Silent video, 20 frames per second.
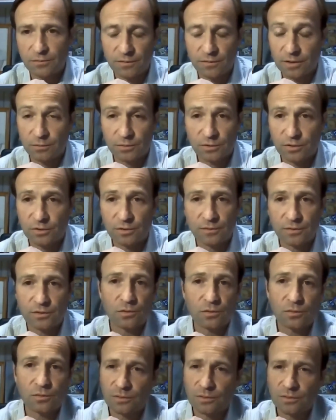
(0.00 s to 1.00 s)
Federal
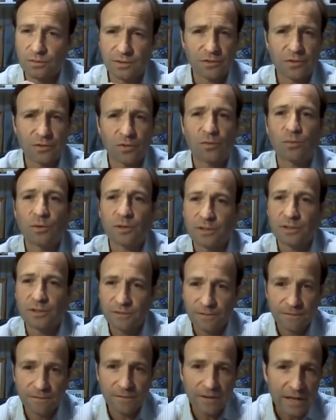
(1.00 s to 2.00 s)
Reserve's tools just don't work
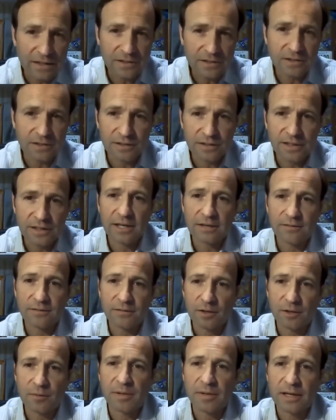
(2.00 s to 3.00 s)
as fast as they
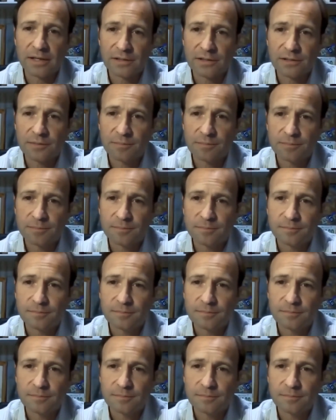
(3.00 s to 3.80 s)
have in the past.